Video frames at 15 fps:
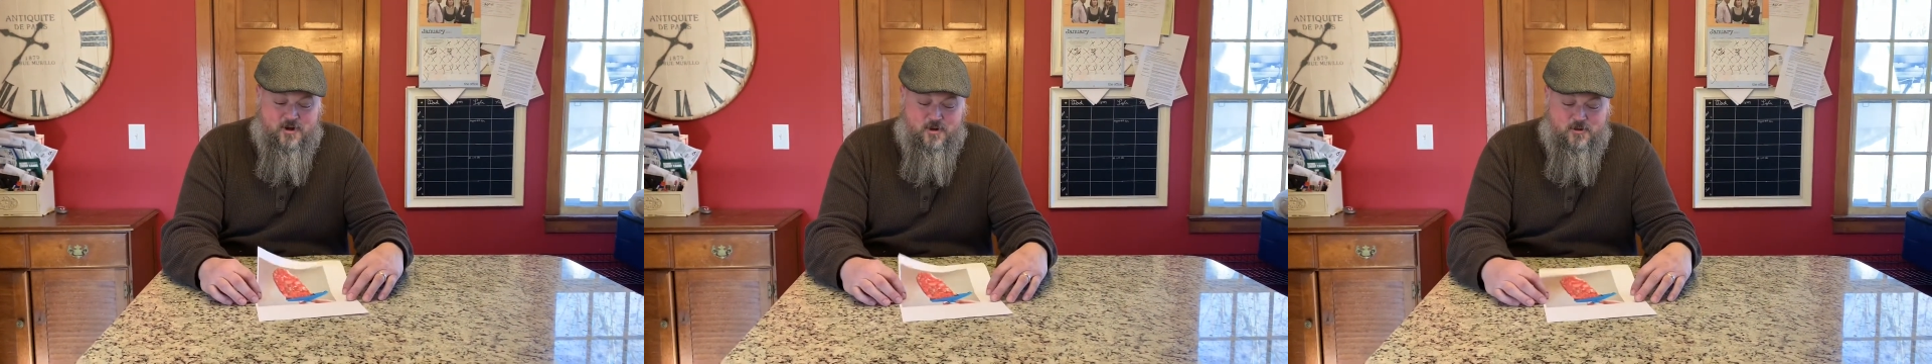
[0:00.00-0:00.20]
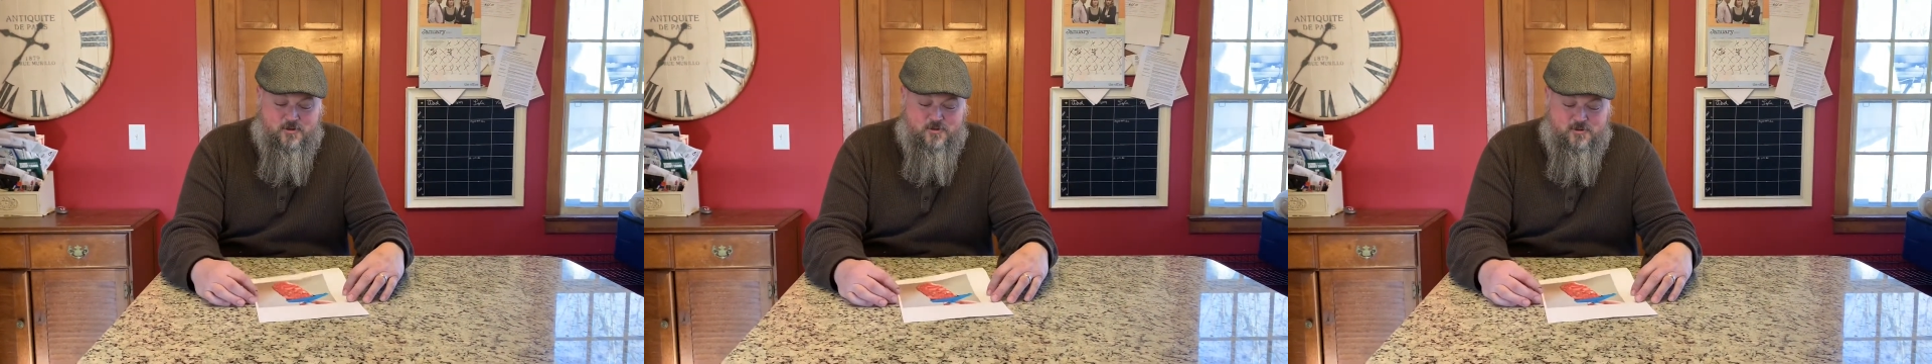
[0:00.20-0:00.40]

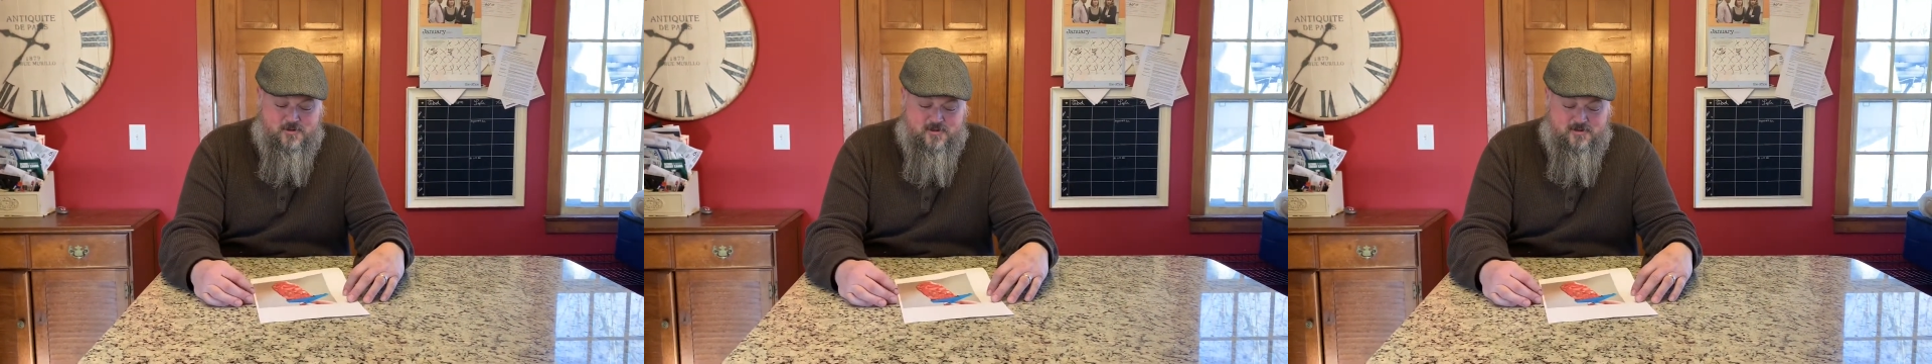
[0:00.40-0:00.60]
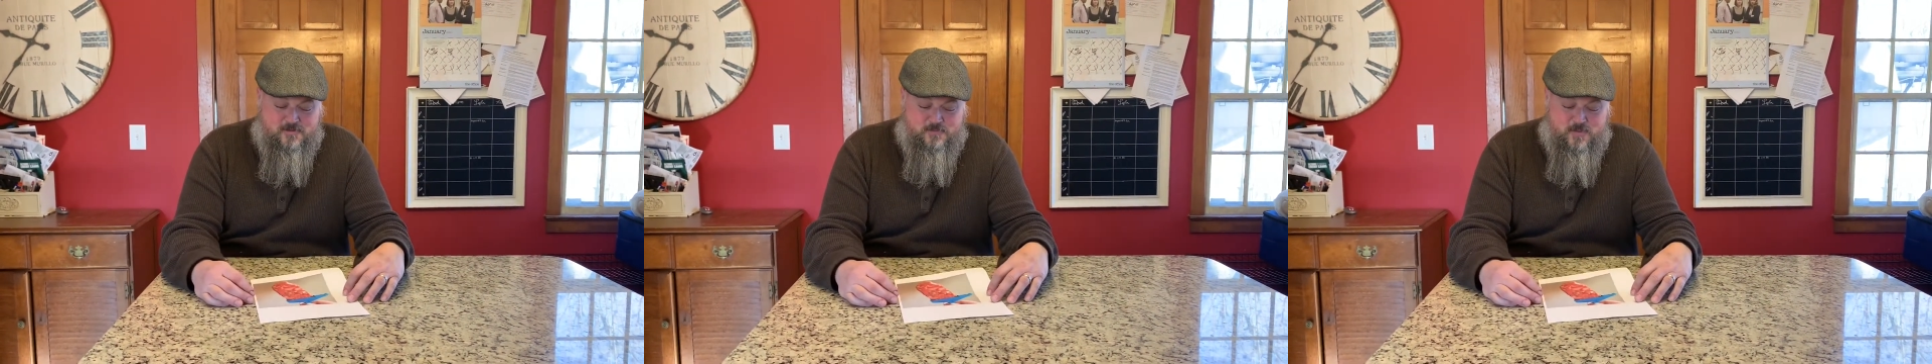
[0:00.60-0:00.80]

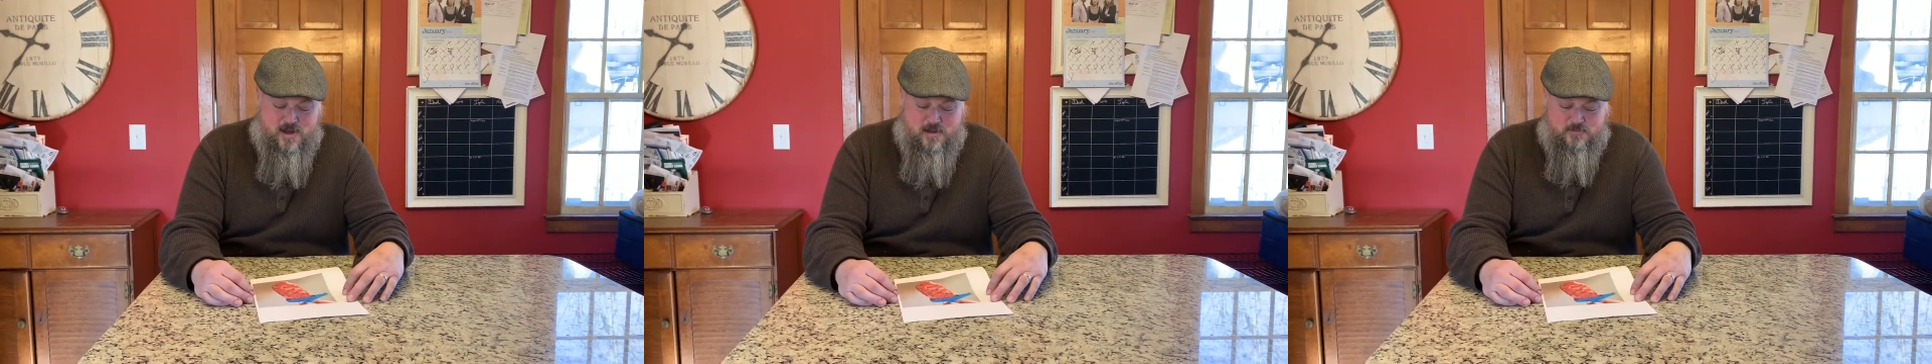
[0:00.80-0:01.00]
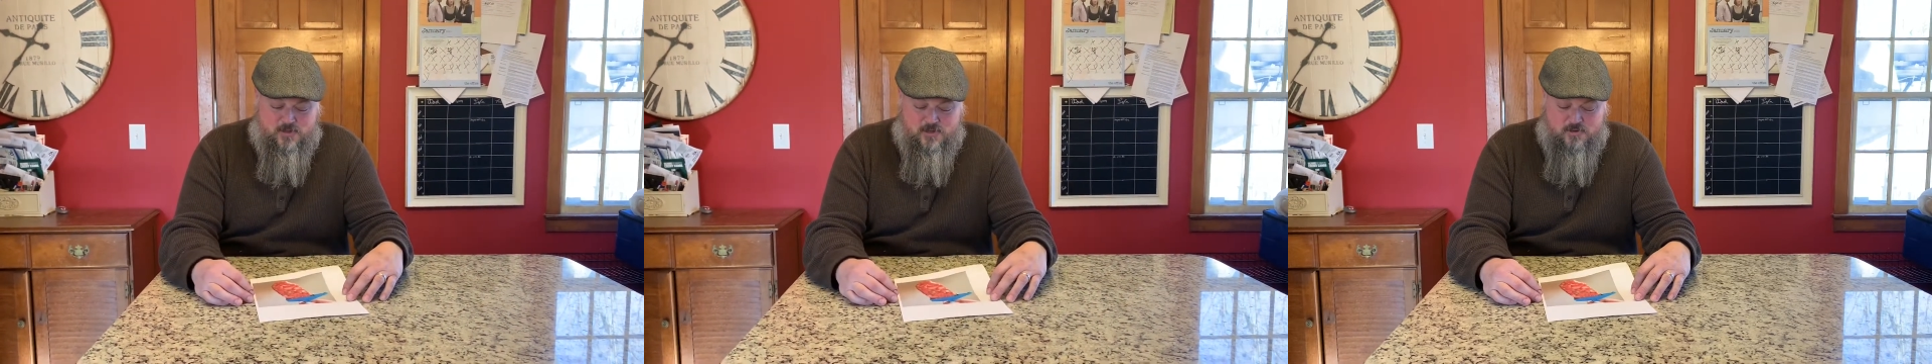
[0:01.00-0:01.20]
own
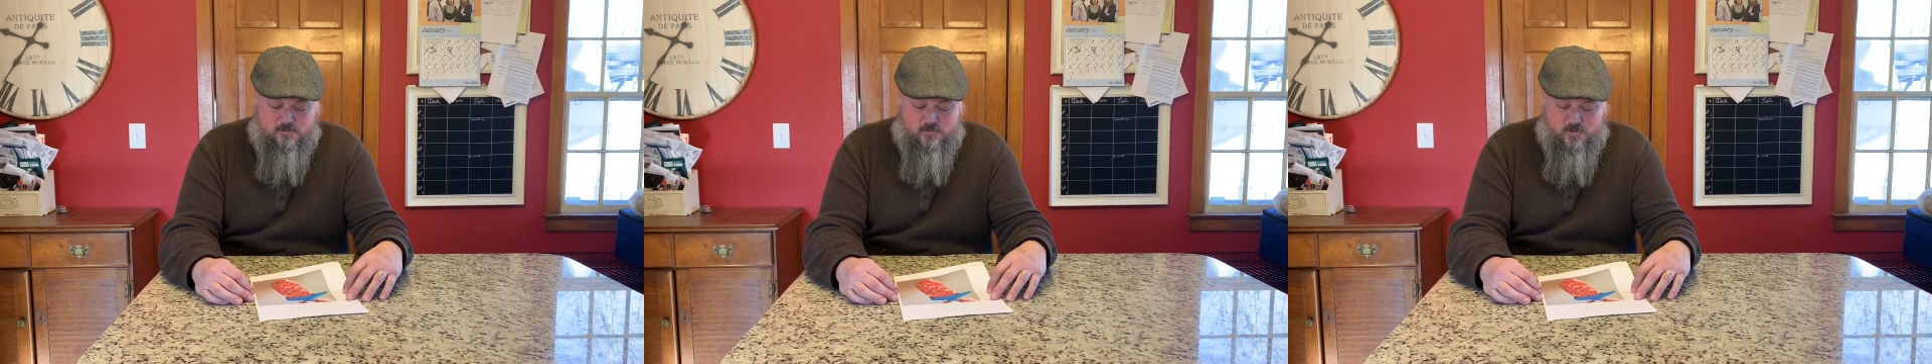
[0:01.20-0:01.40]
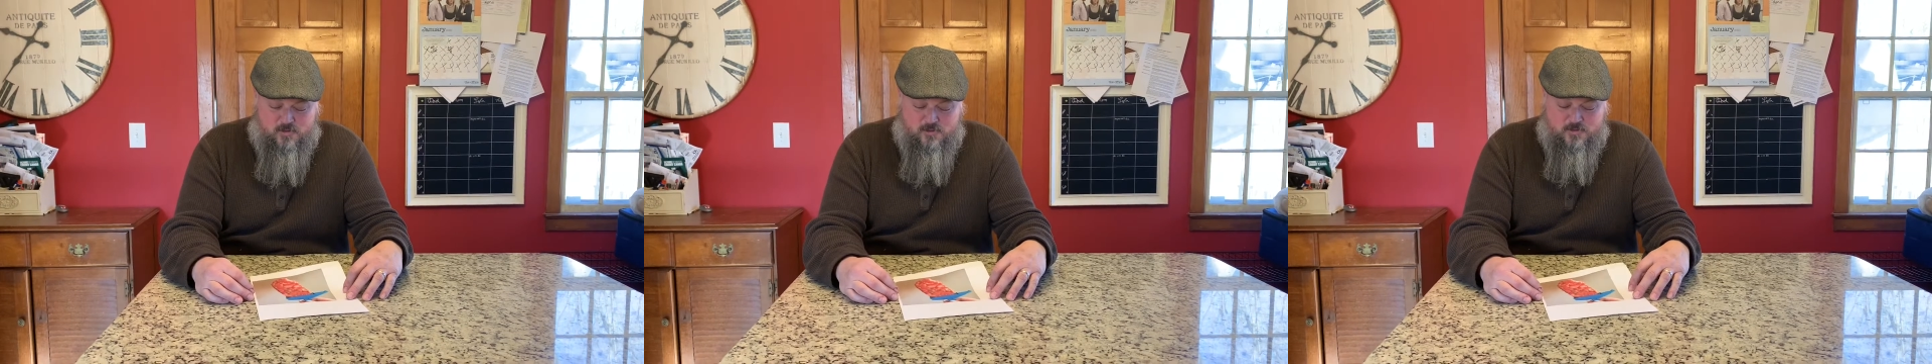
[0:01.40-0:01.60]
popsicle
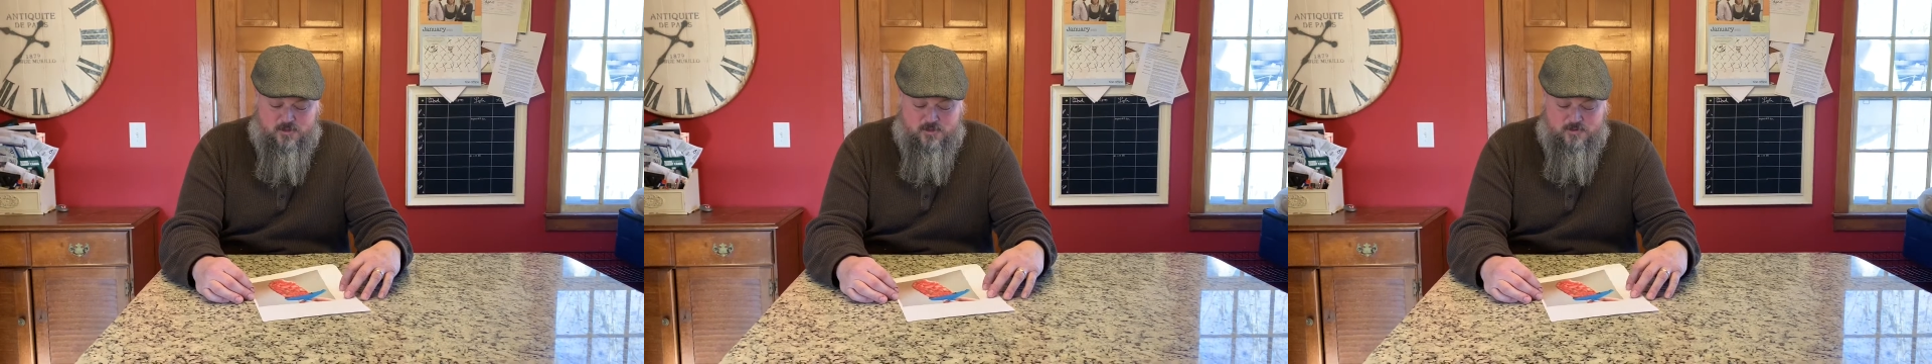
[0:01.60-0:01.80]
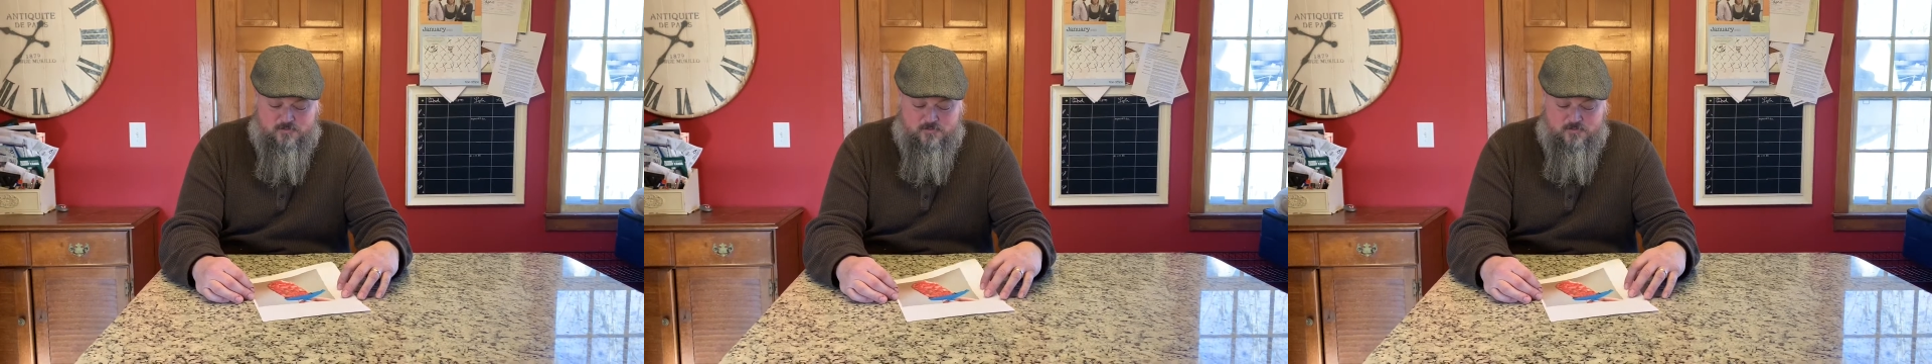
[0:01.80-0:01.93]
molds.